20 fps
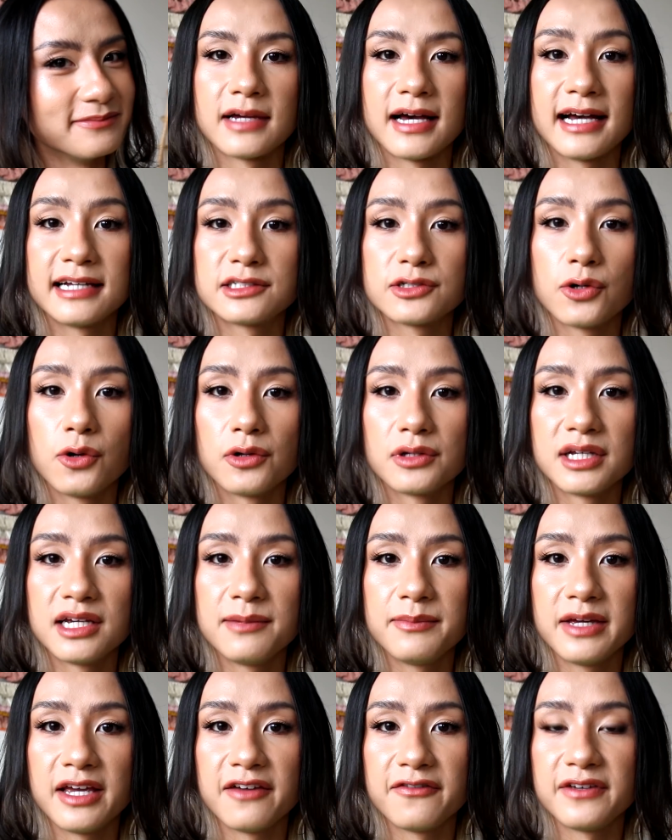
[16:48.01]
I told
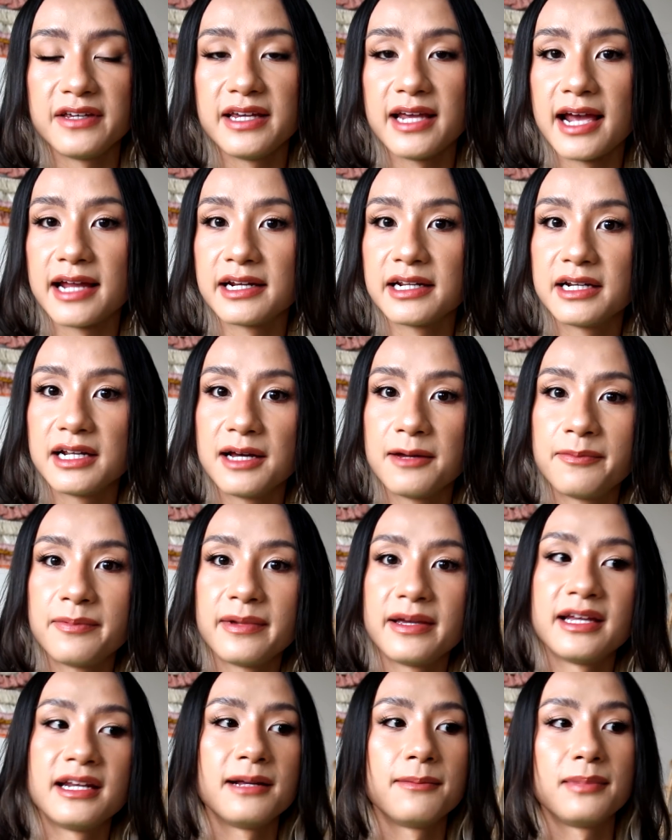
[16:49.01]
him if he ended
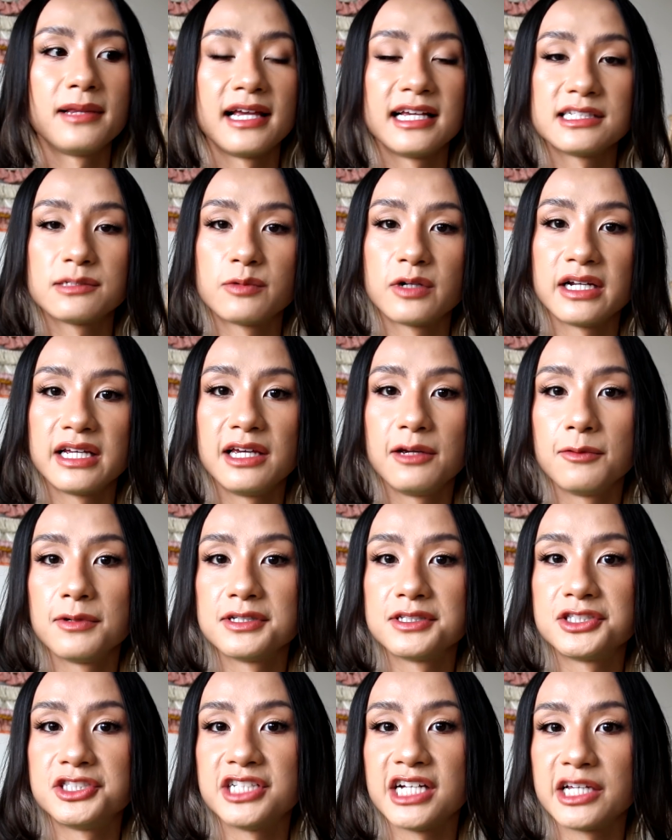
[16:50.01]
up in a place where he
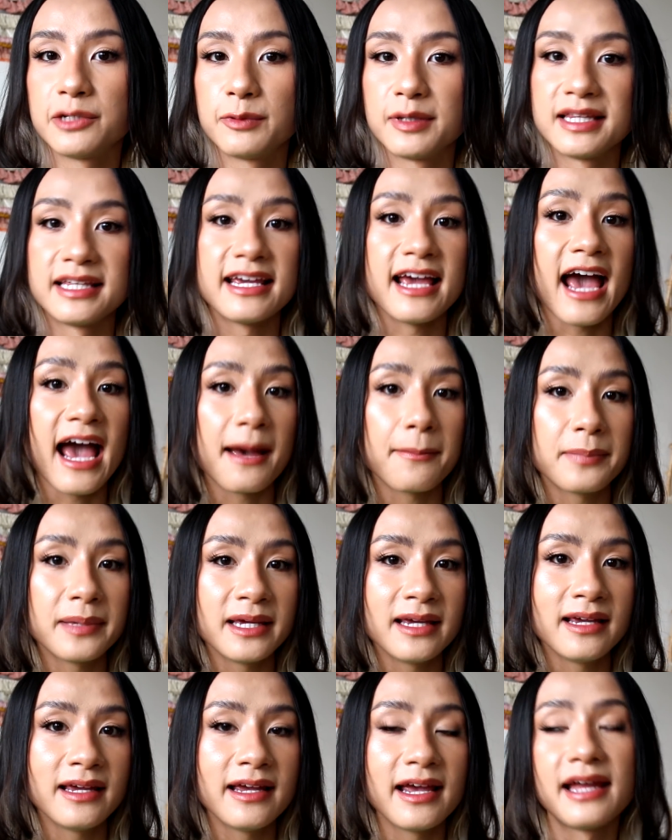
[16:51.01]
was genuinely
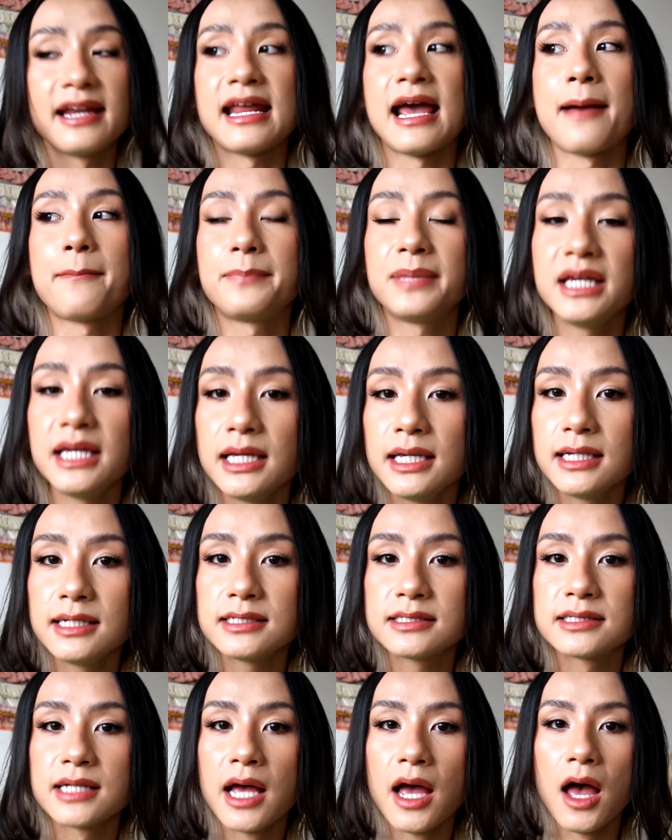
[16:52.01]
happy and at
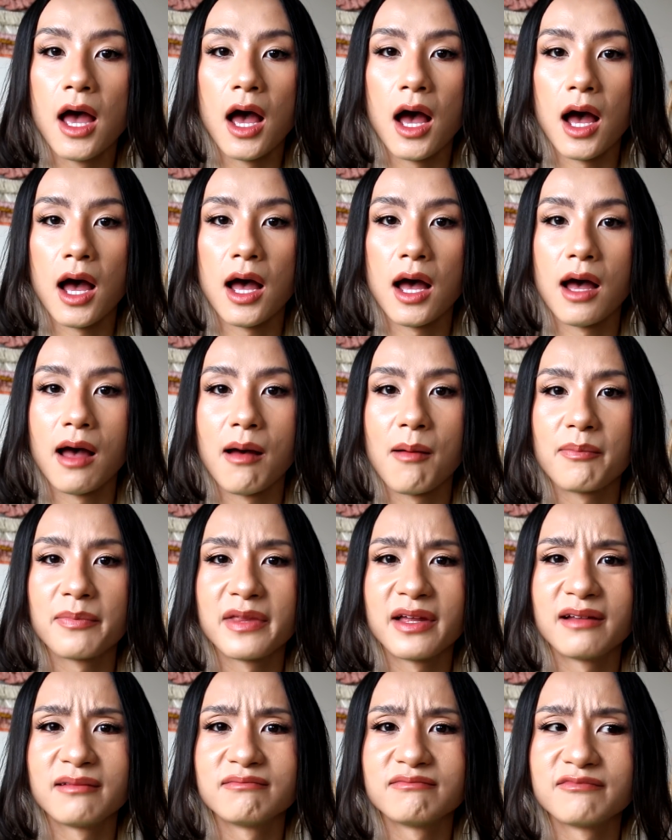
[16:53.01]
peace,
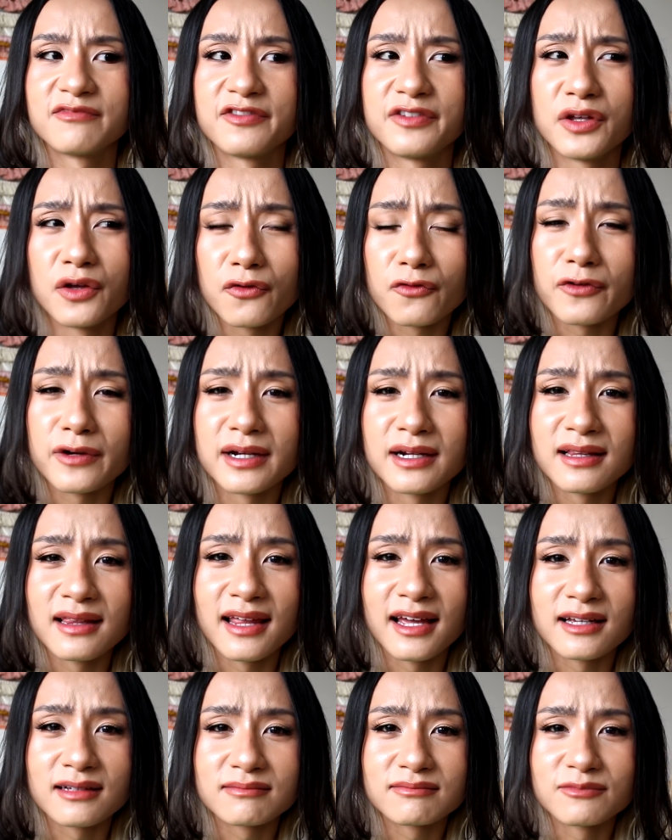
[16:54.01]
then feel free to
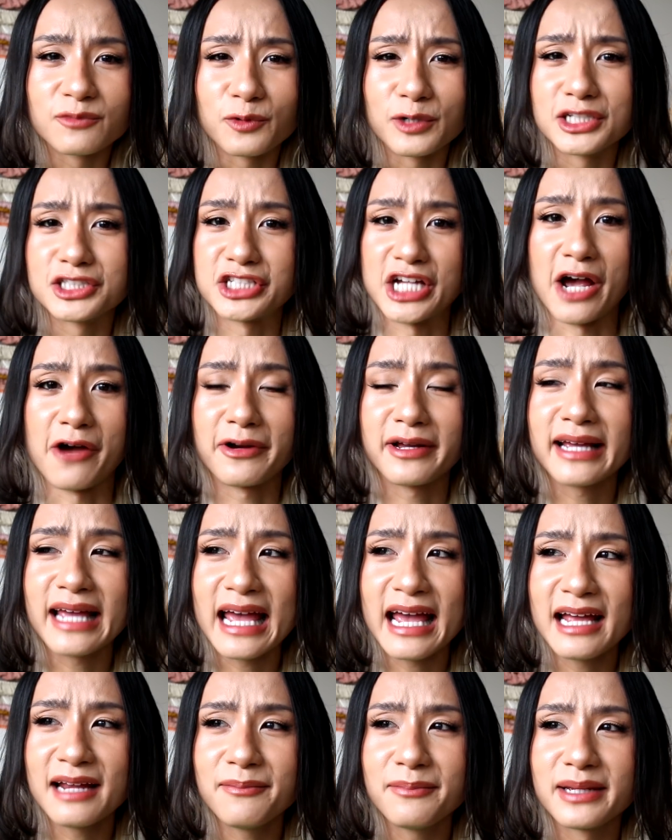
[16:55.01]
like reach out
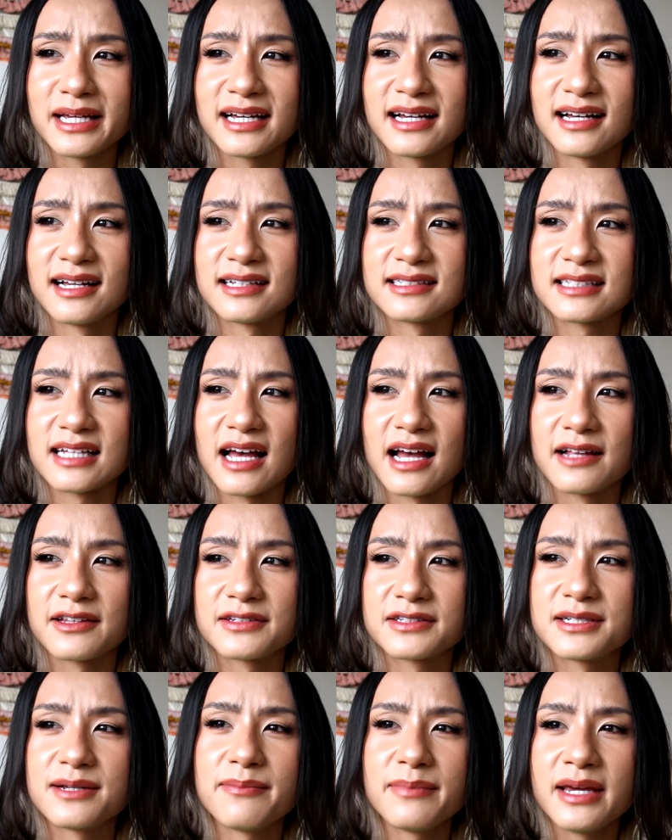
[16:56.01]
again, because
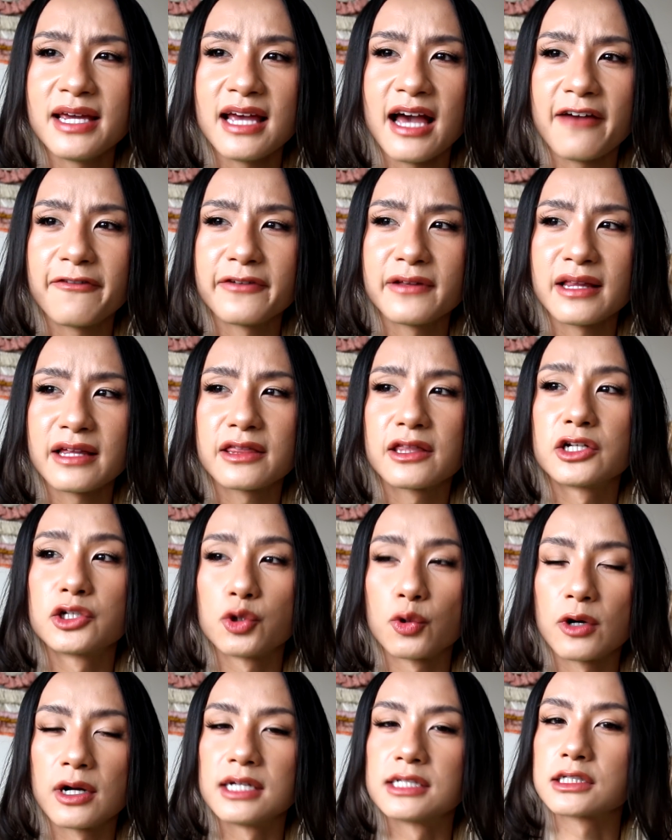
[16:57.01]
to me, I feel like the
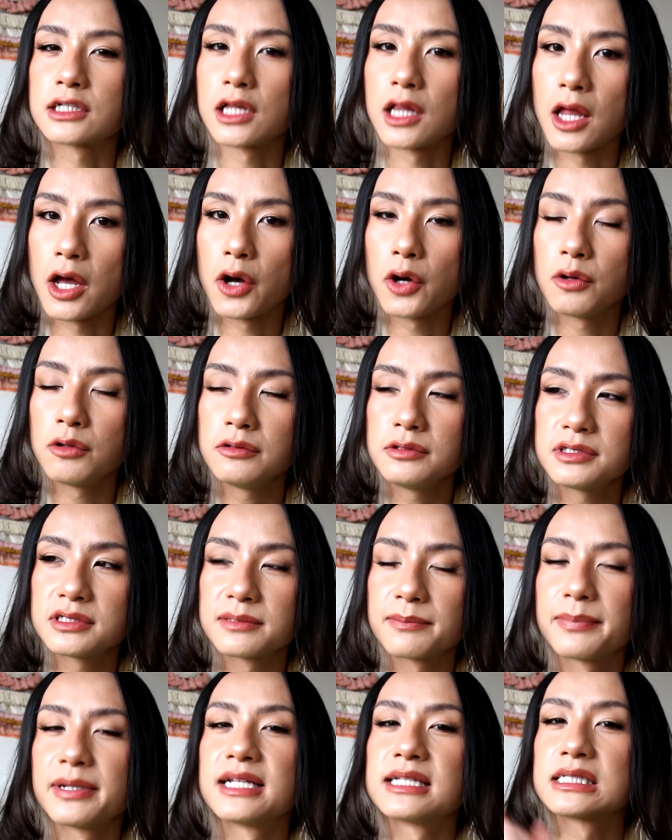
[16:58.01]
door is
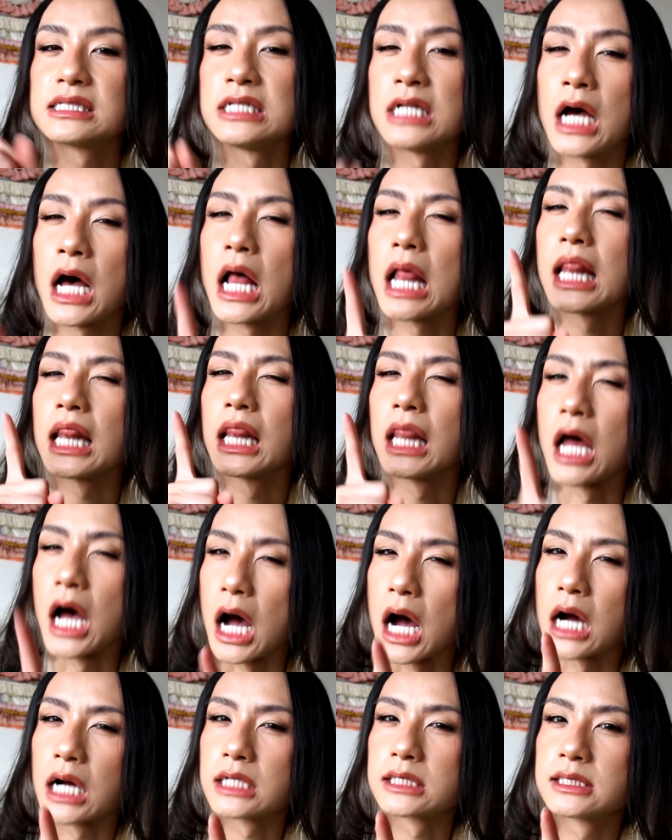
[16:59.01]
closed, but it's not
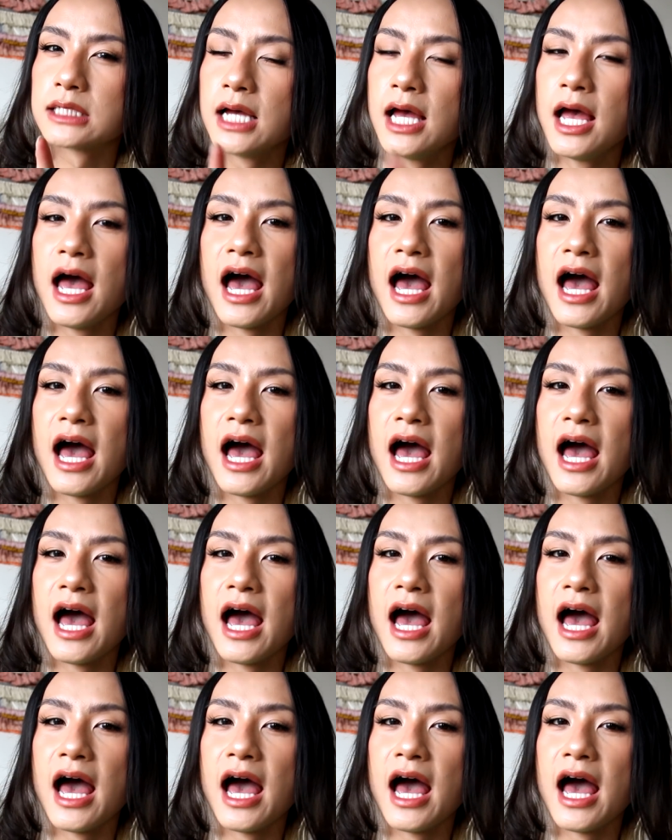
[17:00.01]
locked.